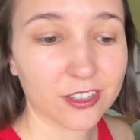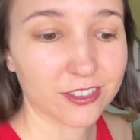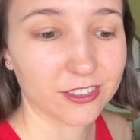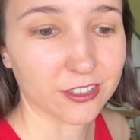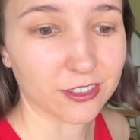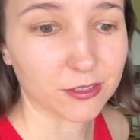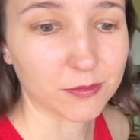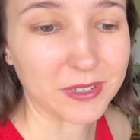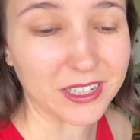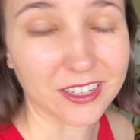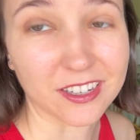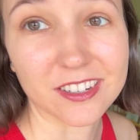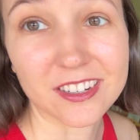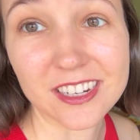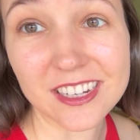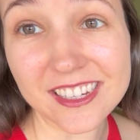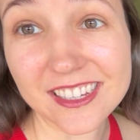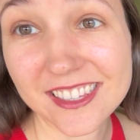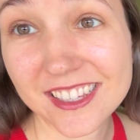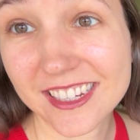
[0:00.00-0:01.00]
Oh my
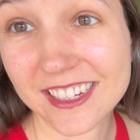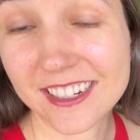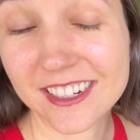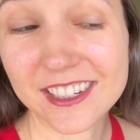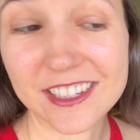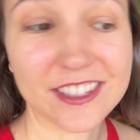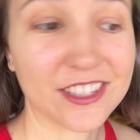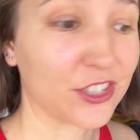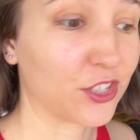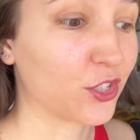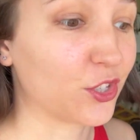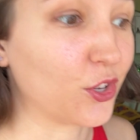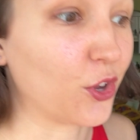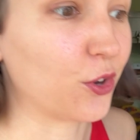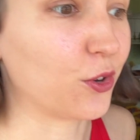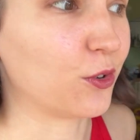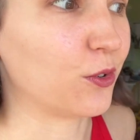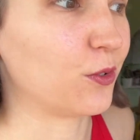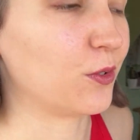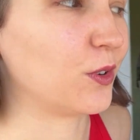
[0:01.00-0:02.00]
goodness, it is
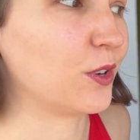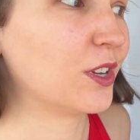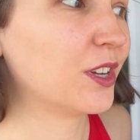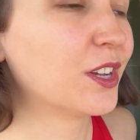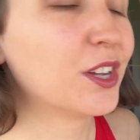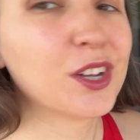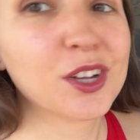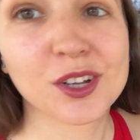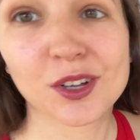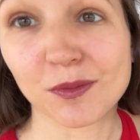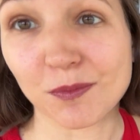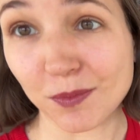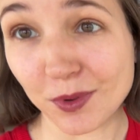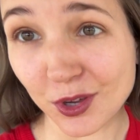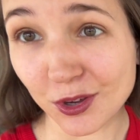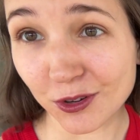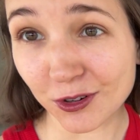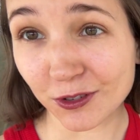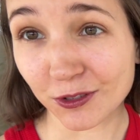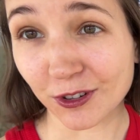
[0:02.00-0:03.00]
so
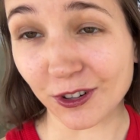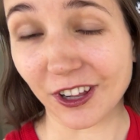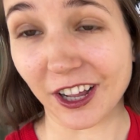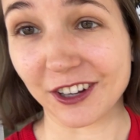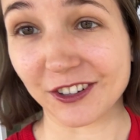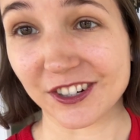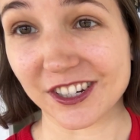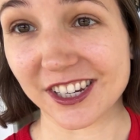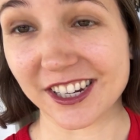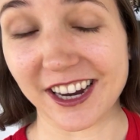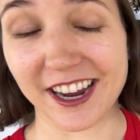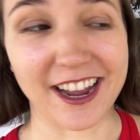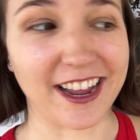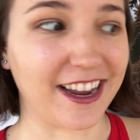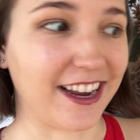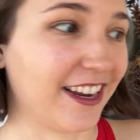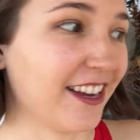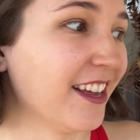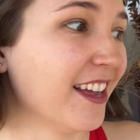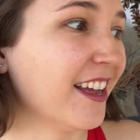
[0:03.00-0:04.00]
beautiful out today.
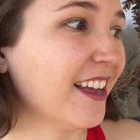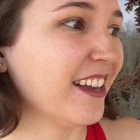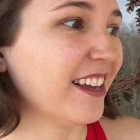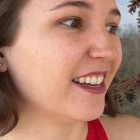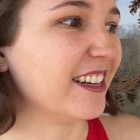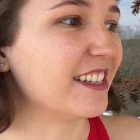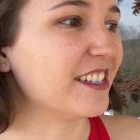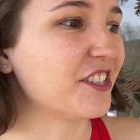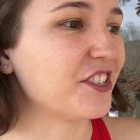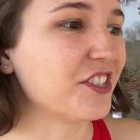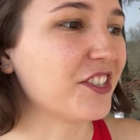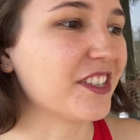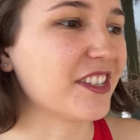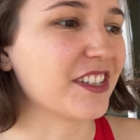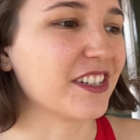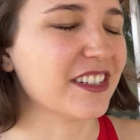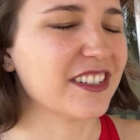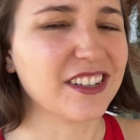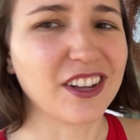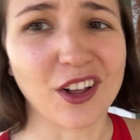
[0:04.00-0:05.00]
It is
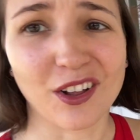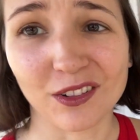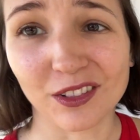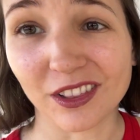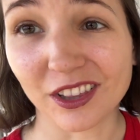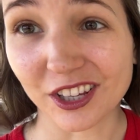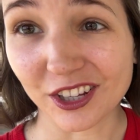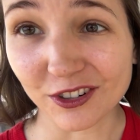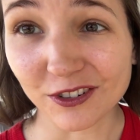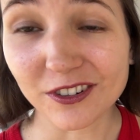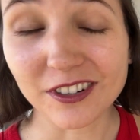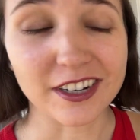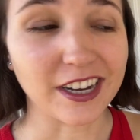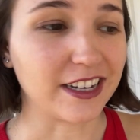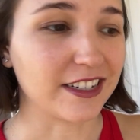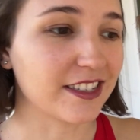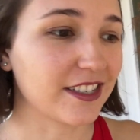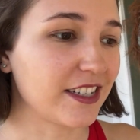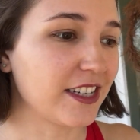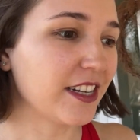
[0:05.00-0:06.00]
just a little
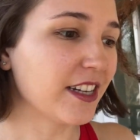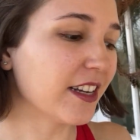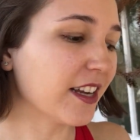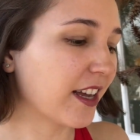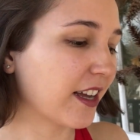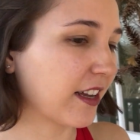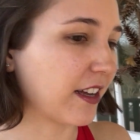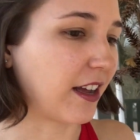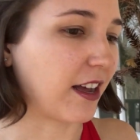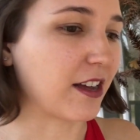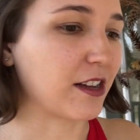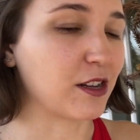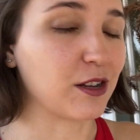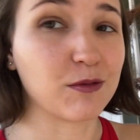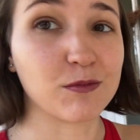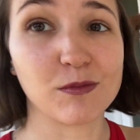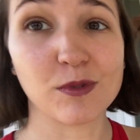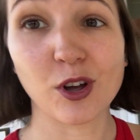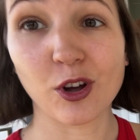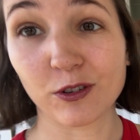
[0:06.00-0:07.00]
gusty.
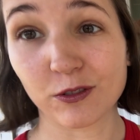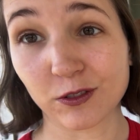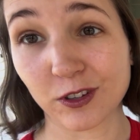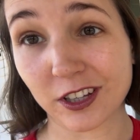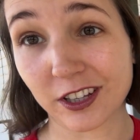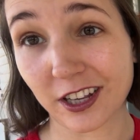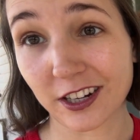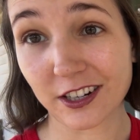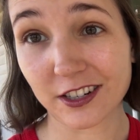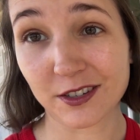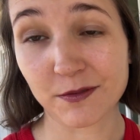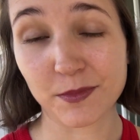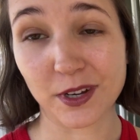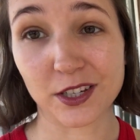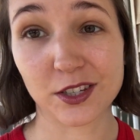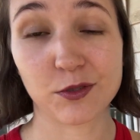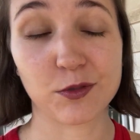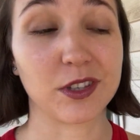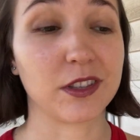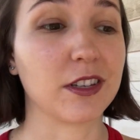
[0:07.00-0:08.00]
Hopefully that doesn't
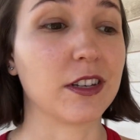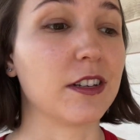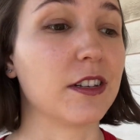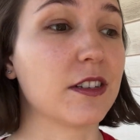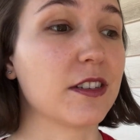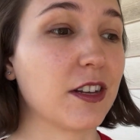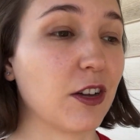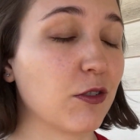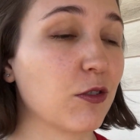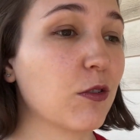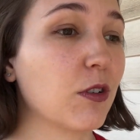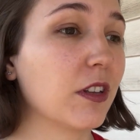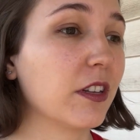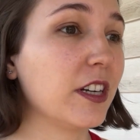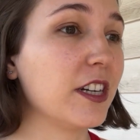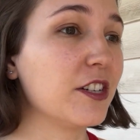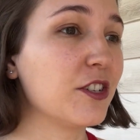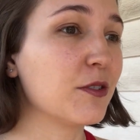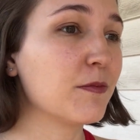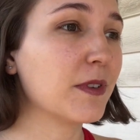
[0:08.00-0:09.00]
mess with the sound
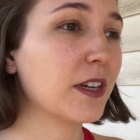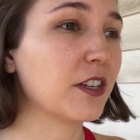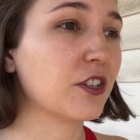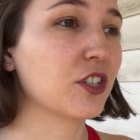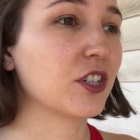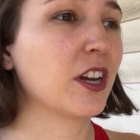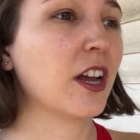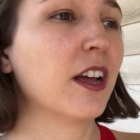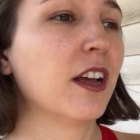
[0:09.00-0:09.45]
quality too much.